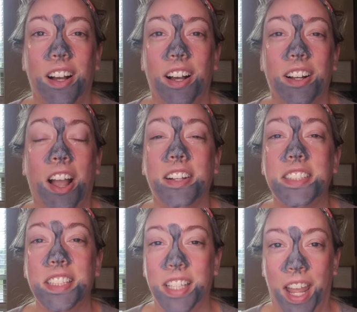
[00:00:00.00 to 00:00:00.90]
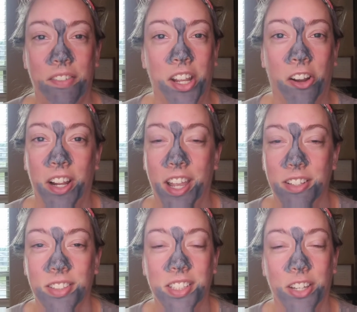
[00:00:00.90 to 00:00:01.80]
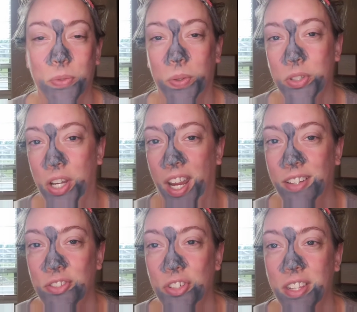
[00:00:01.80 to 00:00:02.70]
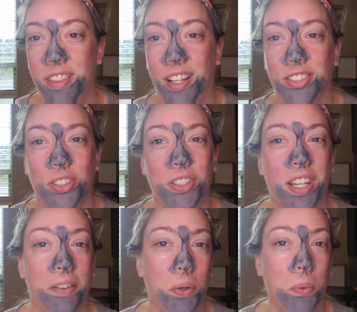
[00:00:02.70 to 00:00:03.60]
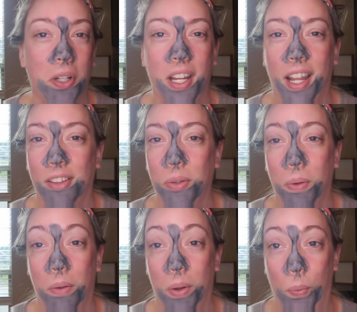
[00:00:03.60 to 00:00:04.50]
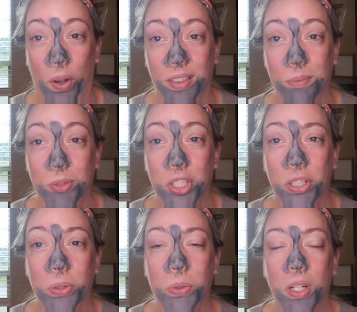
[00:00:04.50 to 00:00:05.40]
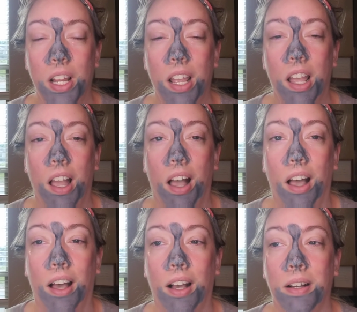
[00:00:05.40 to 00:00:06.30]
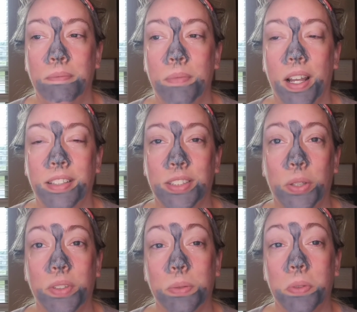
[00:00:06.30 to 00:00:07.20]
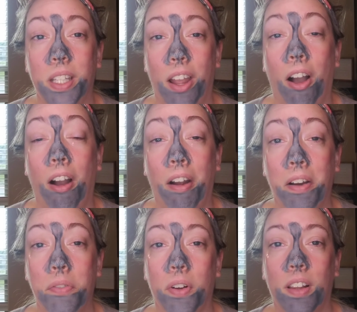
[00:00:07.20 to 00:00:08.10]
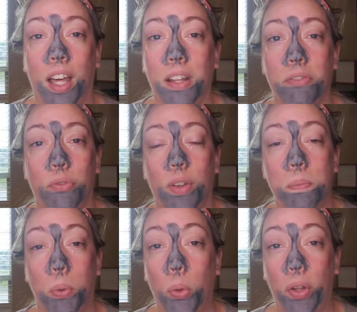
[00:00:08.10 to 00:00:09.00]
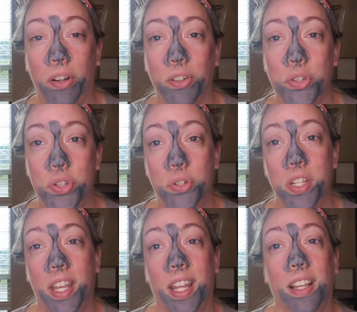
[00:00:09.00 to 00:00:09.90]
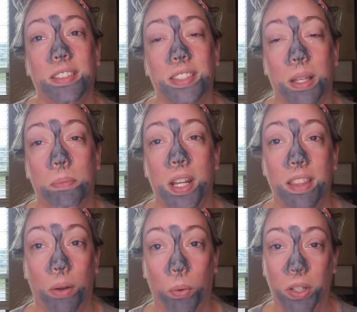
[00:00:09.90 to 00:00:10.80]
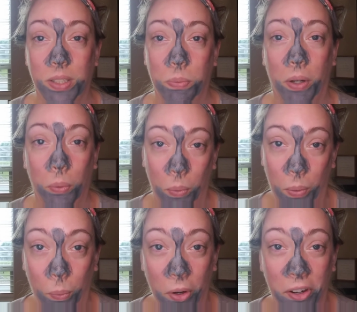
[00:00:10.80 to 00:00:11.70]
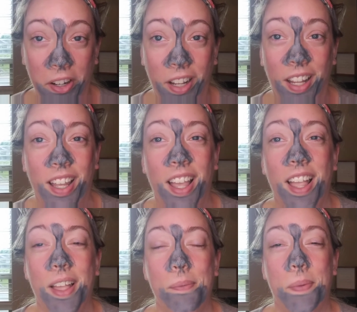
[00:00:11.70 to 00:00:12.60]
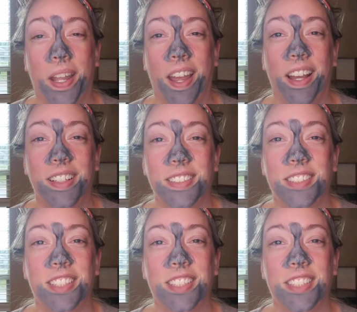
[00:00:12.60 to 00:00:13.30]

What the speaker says: constantly having our schedules changed. Things are never working out the way we want them to. And so it's really hard for a lot of employers to take in somebody that works where we work, because